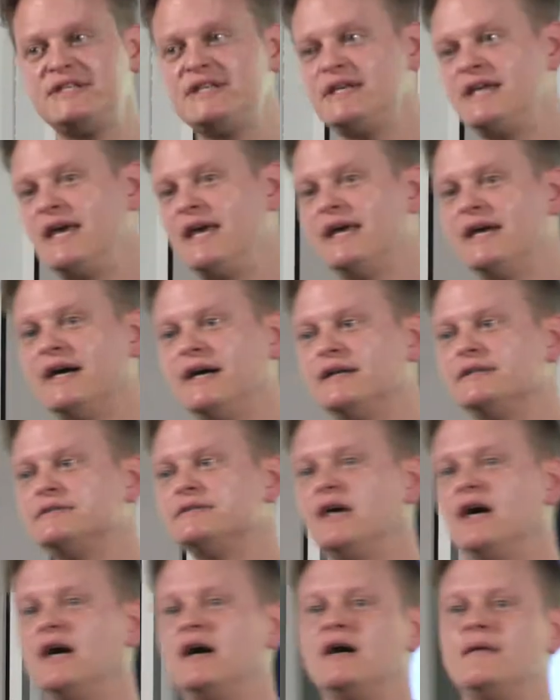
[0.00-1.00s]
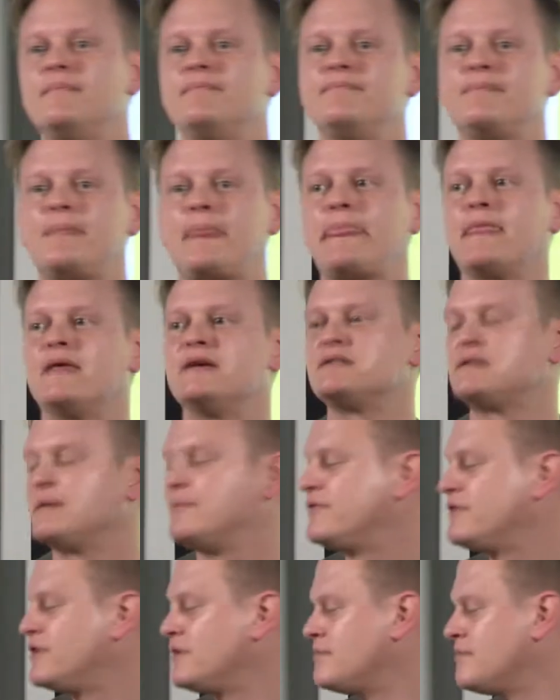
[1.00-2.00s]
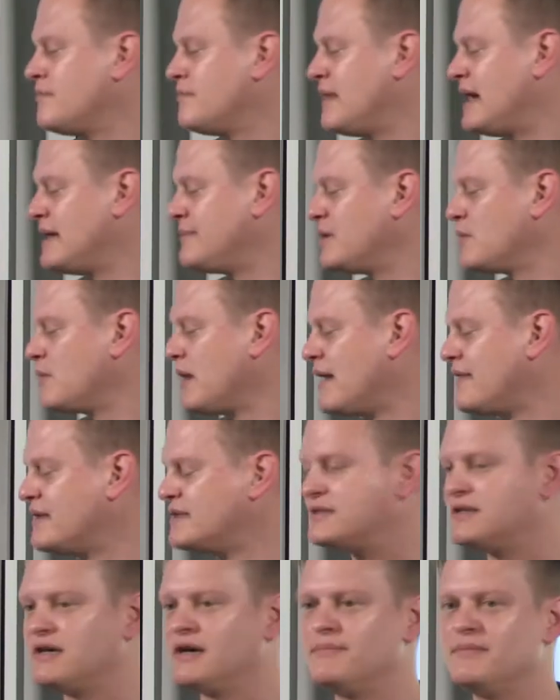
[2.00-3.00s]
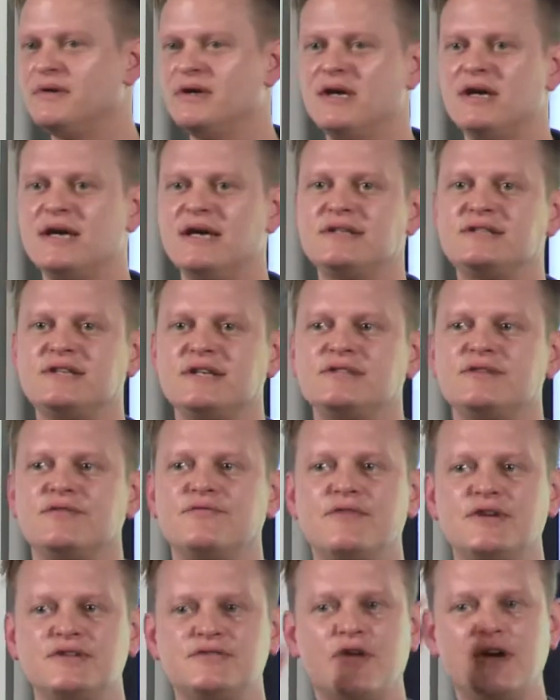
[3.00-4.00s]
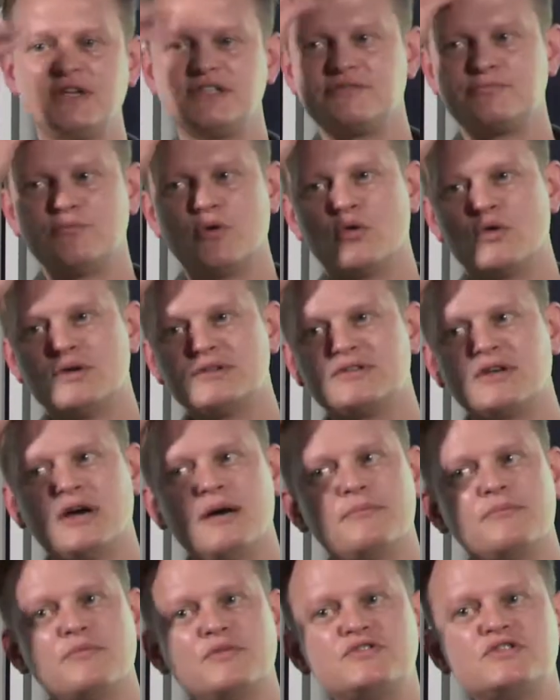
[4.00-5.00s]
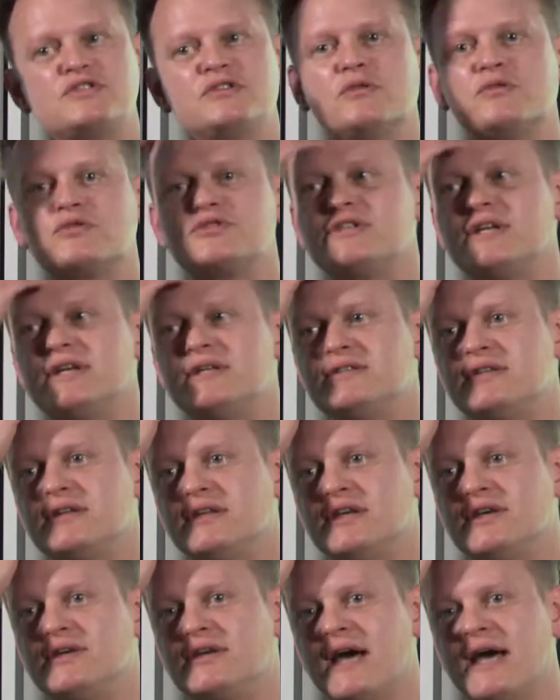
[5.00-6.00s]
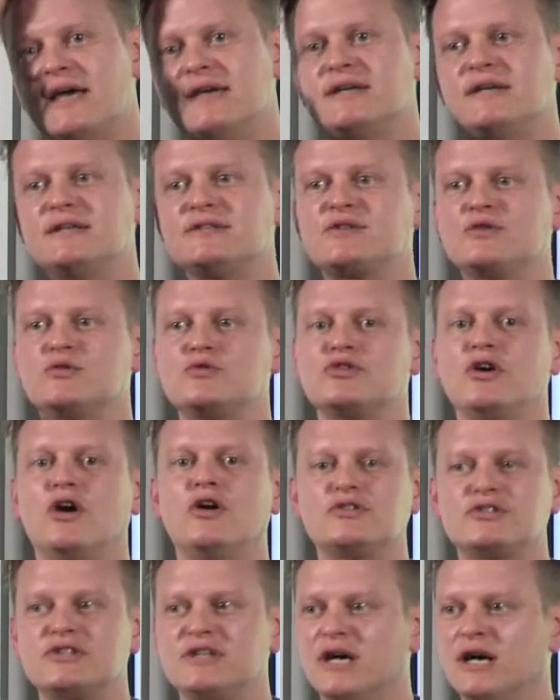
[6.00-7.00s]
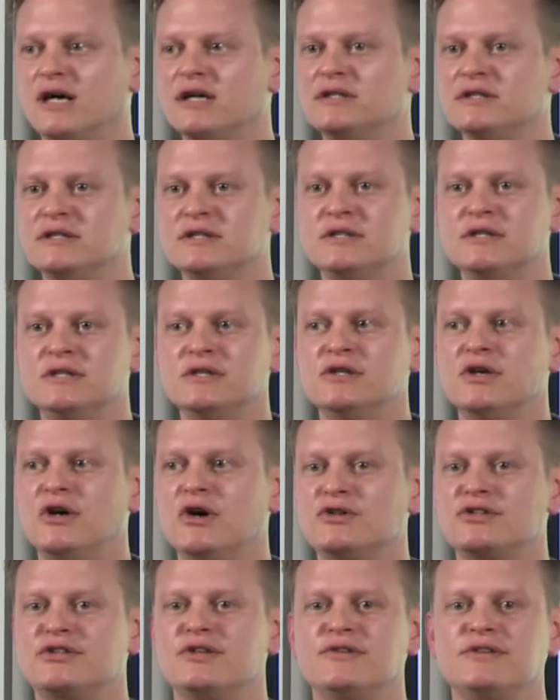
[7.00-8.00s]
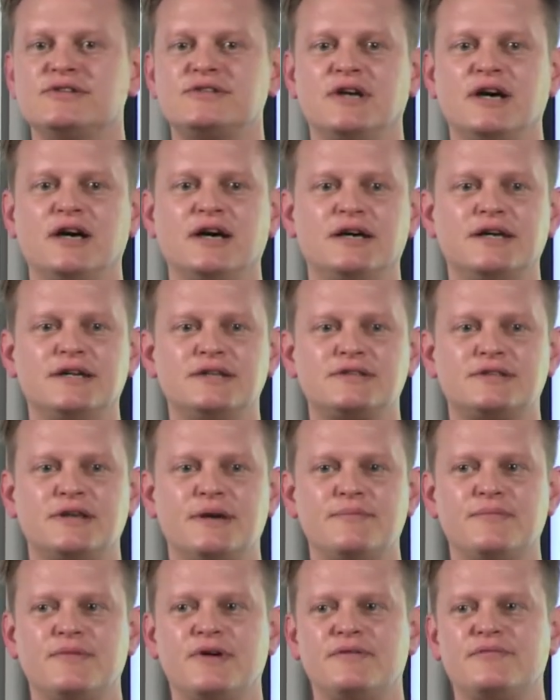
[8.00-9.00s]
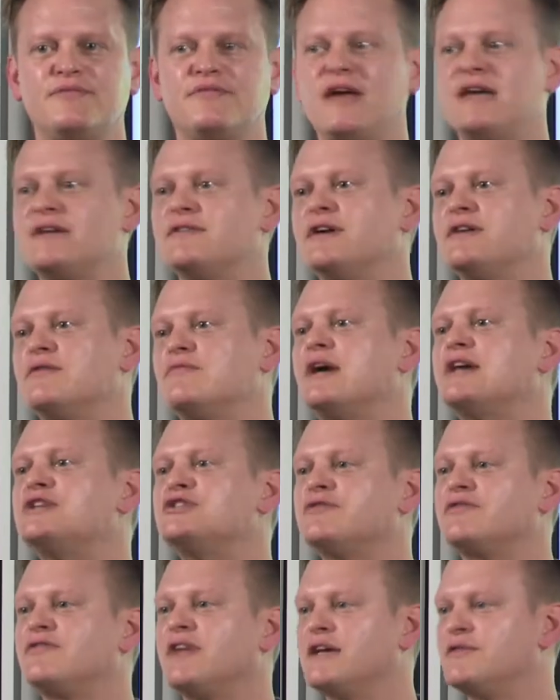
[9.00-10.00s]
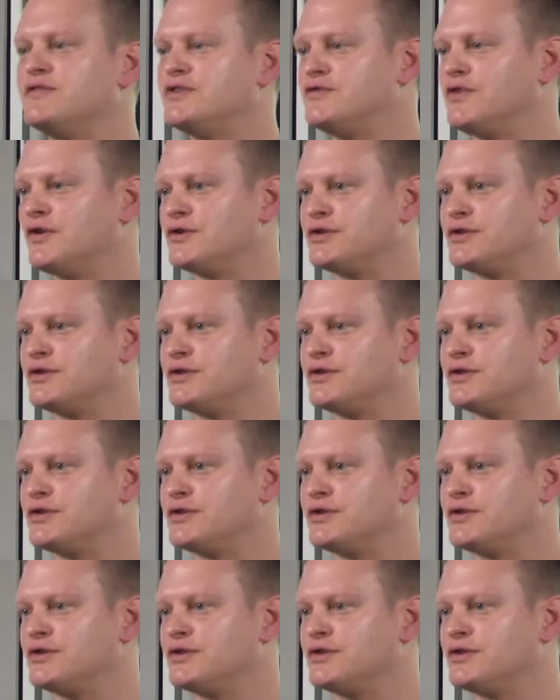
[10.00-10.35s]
we did here. Some of you may be aware. It's very small. We've just launched it into the UK. It's called Odka, vodka is a range of flavoured